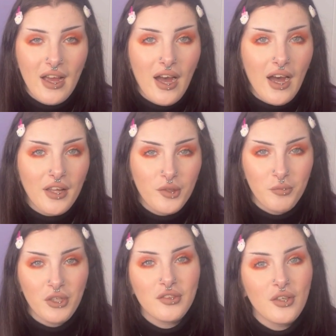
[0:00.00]
are the
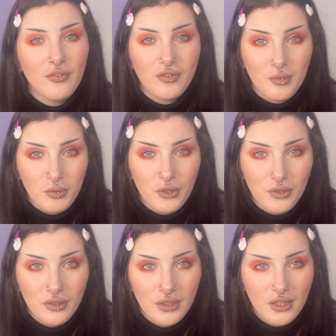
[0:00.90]
most
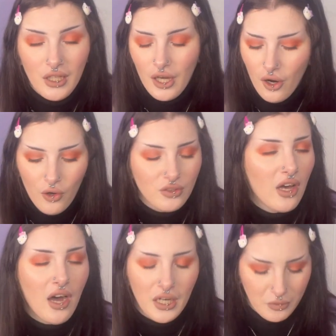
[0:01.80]
comfortable at all
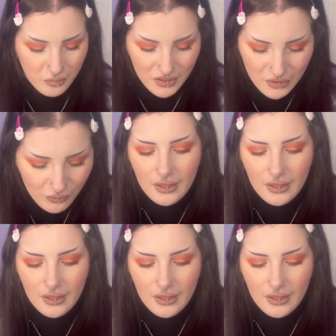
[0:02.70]
times.